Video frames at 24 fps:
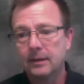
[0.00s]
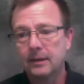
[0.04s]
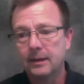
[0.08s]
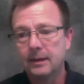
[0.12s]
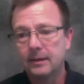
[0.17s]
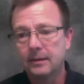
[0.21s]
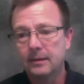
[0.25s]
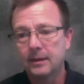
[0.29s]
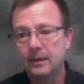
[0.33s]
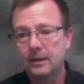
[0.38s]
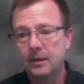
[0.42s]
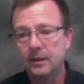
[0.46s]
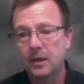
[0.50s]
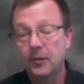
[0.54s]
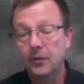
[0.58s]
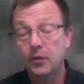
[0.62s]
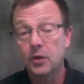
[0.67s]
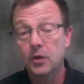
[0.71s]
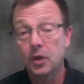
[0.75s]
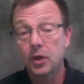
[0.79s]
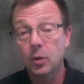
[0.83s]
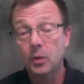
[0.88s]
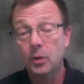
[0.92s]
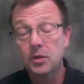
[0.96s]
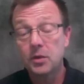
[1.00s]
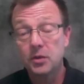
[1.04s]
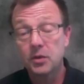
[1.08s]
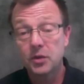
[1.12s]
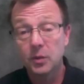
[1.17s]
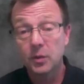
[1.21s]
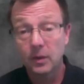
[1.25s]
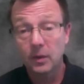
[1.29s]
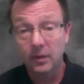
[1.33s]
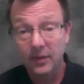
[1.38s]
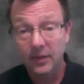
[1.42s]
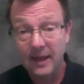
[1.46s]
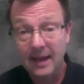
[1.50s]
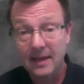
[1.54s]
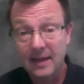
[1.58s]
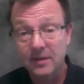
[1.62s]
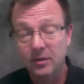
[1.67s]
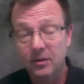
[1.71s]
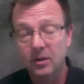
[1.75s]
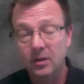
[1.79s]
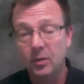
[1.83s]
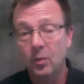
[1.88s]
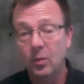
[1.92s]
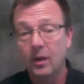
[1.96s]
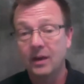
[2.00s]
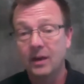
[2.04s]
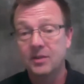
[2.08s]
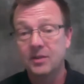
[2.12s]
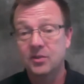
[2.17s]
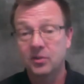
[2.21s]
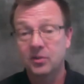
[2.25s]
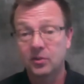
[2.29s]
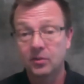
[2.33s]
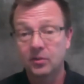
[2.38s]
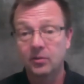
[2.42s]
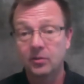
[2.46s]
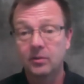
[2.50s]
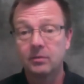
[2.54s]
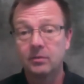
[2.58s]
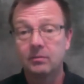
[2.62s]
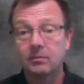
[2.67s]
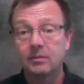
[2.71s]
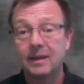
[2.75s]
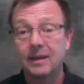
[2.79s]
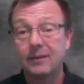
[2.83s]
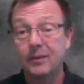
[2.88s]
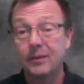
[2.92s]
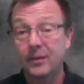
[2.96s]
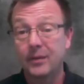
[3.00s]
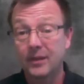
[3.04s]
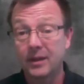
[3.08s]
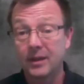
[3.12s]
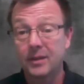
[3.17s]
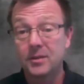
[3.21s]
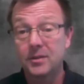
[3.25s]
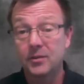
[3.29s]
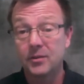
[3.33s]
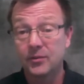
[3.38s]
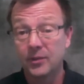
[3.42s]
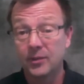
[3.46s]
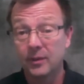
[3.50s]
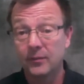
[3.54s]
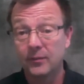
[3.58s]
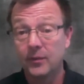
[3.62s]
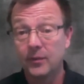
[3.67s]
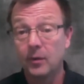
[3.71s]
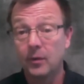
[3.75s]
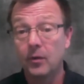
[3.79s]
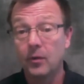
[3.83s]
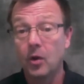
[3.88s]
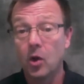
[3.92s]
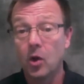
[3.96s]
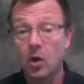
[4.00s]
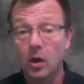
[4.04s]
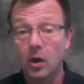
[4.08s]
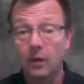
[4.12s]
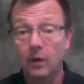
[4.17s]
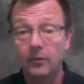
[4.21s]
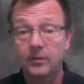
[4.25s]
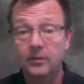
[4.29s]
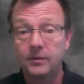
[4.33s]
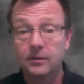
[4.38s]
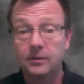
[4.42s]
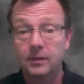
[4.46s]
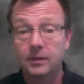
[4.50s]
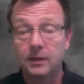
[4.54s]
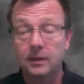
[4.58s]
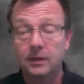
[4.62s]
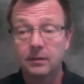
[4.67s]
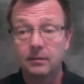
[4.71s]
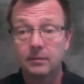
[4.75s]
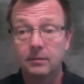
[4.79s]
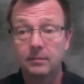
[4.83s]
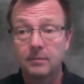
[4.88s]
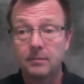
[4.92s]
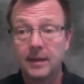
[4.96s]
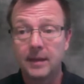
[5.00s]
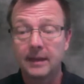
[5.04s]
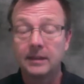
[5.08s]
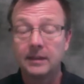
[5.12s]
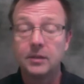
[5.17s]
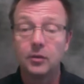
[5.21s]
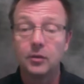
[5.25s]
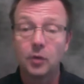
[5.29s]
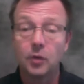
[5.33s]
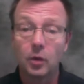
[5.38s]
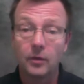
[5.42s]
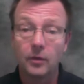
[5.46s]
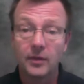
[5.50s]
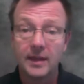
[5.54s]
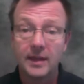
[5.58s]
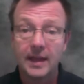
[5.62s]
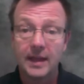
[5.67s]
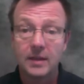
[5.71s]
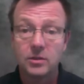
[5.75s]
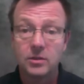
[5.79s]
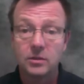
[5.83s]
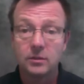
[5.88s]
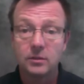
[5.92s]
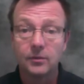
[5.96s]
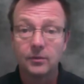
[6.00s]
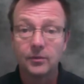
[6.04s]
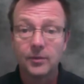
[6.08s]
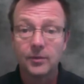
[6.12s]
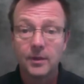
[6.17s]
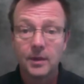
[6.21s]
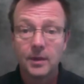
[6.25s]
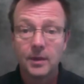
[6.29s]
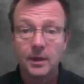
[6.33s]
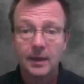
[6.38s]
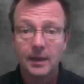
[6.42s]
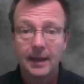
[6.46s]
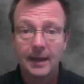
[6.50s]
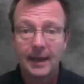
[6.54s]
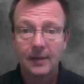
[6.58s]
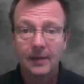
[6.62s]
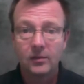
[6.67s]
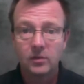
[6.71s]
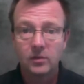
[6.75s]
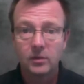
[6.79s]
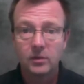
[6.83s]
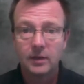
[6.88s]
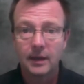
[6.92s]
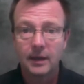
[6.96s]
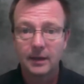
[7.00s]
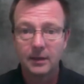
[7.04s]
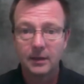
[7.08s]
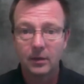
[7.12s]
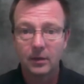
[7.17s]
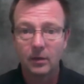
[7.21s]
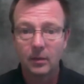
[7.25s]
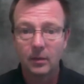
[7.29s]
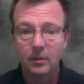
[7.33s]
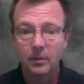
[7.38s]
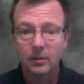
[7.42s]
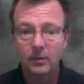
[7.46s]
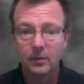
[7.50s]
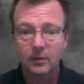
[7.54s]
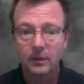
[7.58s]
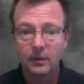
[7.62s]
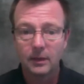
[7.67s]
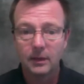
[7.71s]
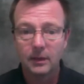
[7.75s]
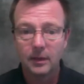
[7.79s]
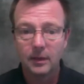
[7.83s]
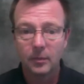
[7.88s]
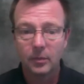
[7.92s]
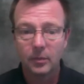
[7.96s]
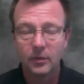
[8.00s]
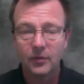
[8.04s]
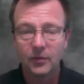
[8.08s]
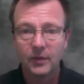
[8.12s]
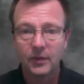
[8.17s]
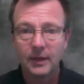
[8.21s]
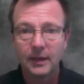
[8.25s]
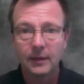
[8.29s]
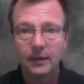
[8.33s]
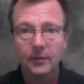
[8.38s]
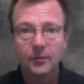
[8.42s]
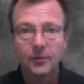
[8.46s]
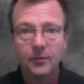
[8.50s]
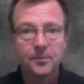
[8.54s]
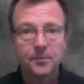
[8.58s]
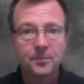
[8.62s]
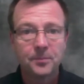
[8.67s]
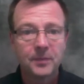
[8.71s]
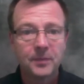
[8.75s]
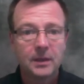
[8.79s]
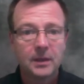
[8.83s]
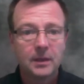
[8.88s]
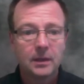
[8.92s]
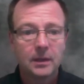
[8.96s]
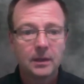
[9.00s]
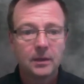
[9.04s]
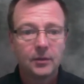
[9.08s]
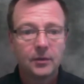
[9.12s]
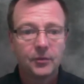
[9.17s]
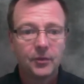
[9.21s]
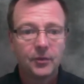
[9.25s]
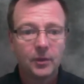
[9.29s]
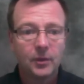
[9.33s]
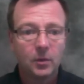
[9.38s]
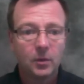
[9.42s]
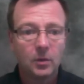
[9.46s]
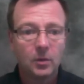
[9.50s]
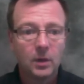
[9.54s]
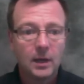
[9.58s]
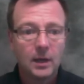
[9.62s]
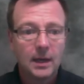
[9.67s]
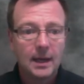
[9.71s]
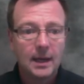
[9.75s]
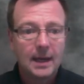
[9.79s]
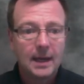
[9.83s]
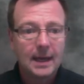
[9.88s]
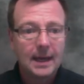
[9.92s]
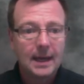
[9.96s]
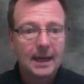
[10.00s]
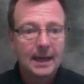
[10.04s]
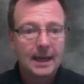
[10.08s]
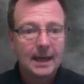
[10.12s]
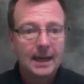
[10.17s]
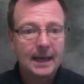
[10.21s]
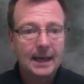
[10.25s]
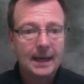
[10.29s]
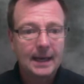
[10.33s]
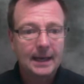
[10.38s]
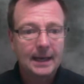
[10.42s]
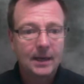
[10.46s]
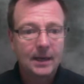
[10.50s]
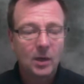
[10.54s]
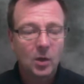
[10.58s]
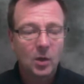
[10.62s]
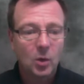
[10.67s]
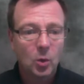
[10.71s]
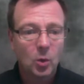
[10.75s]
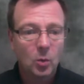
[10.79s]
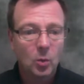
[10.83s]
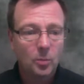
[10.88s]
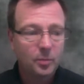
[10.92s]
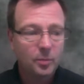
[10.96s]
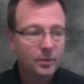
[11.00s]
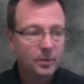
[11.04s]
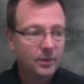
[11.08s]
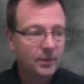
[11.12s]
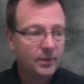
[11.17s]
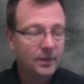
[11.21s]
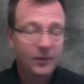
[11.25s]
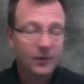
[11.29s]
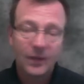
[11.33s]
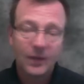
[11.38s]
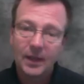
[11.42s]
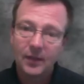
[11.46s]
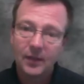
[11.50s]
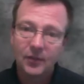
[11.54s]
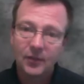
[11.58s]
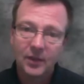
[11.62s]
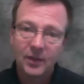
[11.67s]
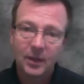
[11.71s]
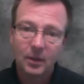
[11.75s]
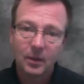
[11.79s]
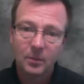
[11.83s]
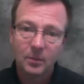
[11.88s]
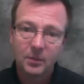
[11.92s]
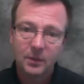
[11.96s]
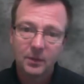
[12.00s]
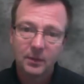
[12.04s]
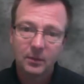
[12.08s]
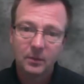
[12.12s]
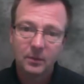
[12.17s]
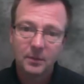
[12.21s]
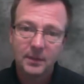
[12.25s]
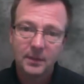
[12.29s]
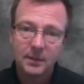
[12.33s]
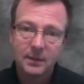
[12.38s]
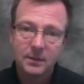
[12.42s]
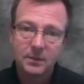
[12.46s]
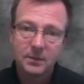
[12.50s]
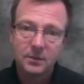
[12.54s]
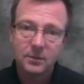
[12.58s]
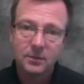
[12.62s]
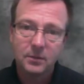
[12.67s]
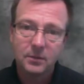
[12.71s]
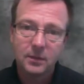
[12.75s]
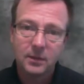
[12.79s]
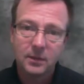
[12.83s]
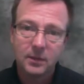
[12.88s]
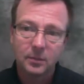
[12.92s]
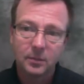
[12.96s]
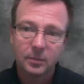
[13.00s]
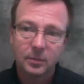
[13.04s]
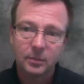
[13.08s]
another note, when you're doing that, you're going to want to turn everything on your cell phone off, mainly your notifications, as to not interrupt the proceedings. So I hope this has helped a little bit to help